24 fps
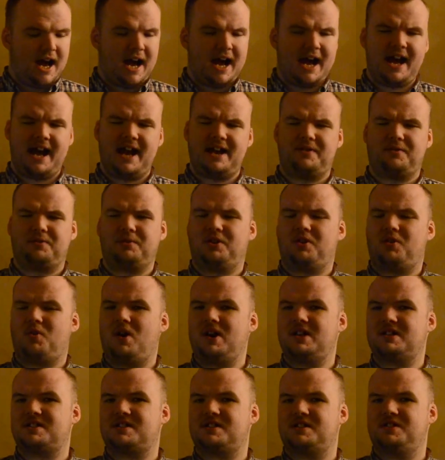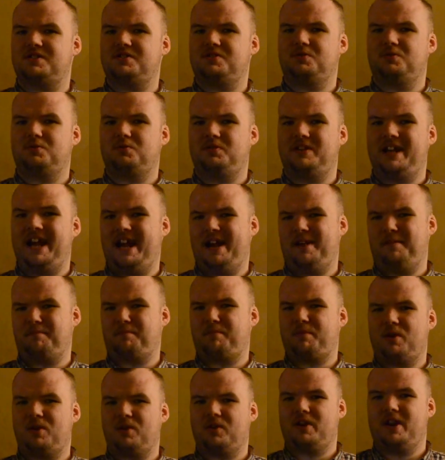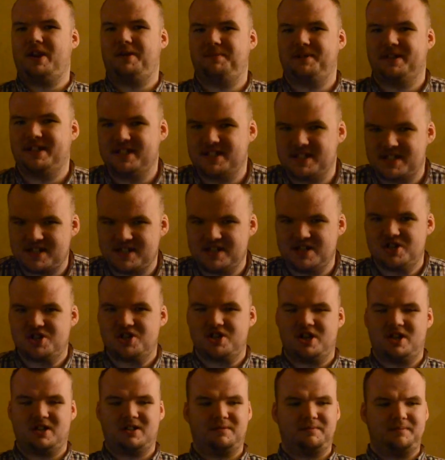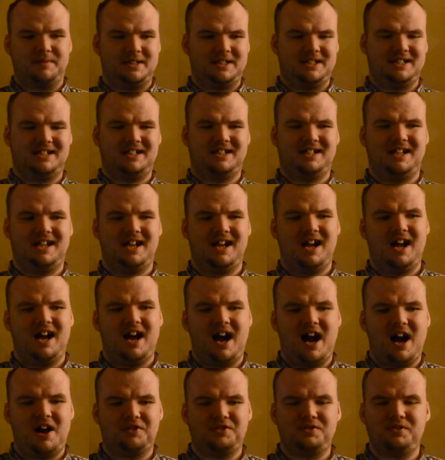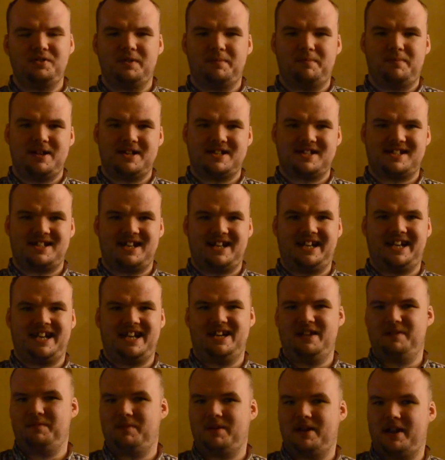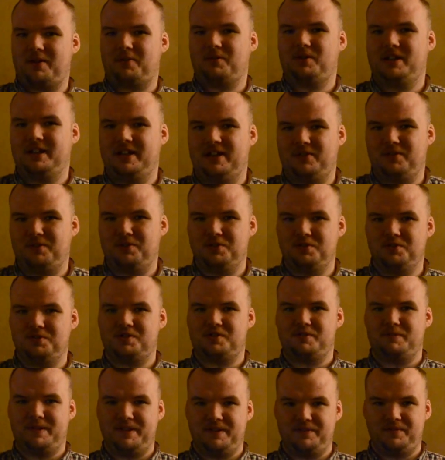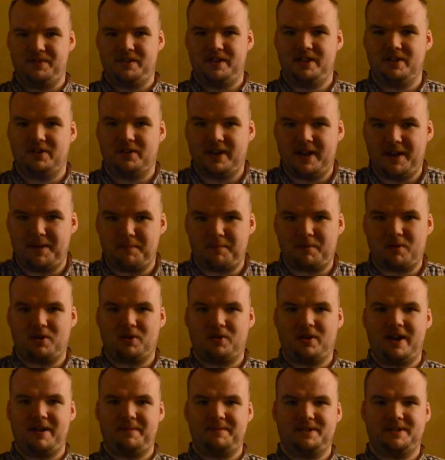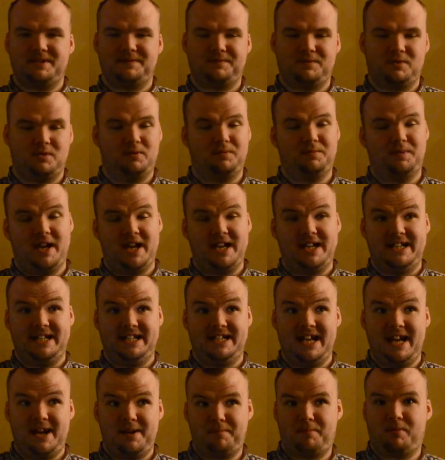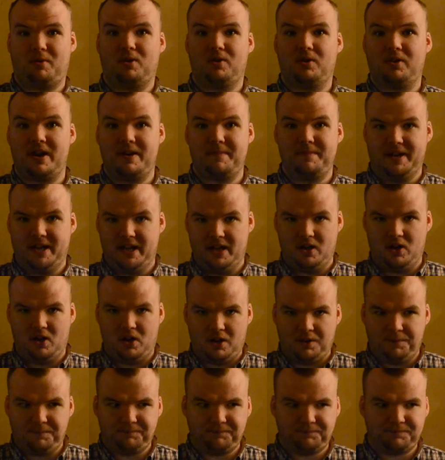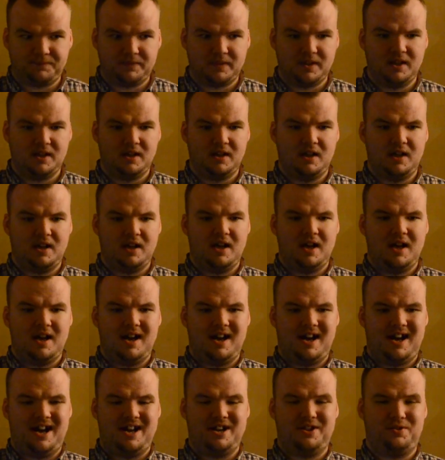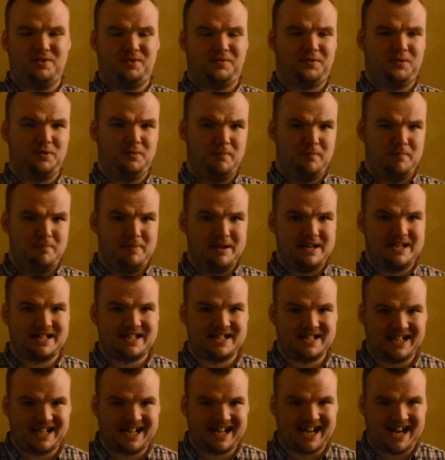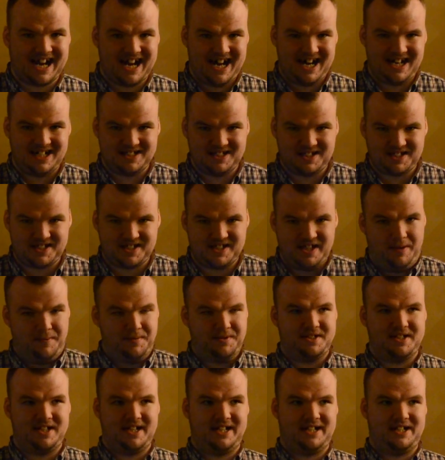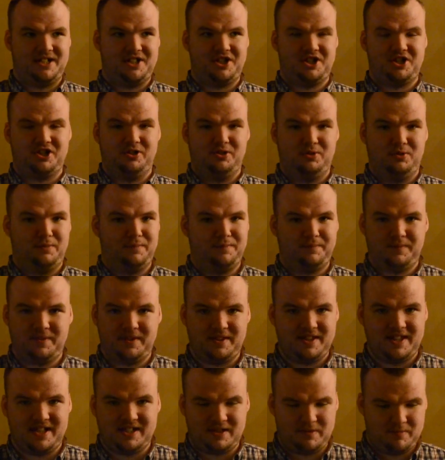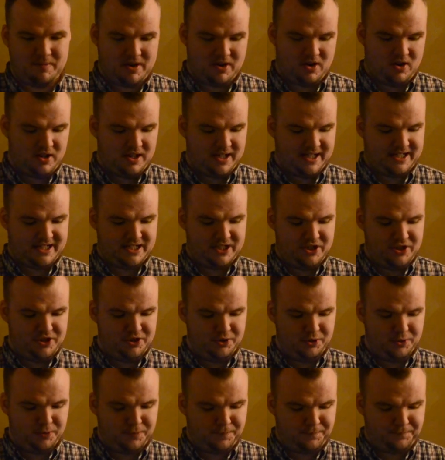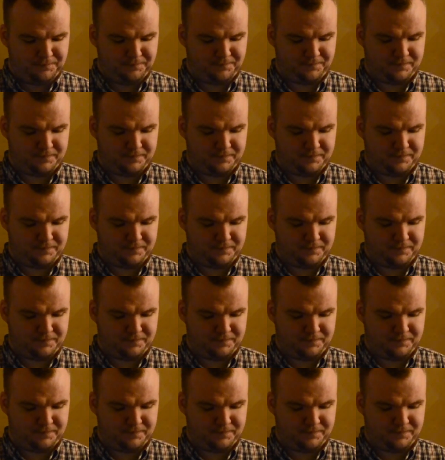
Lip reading: I had a request to do game programming in C#. I'll do the best I can, but I really don't do too many video game programming, or any game programming at all. I know a few basic concepts that I could show. That's about all I can do.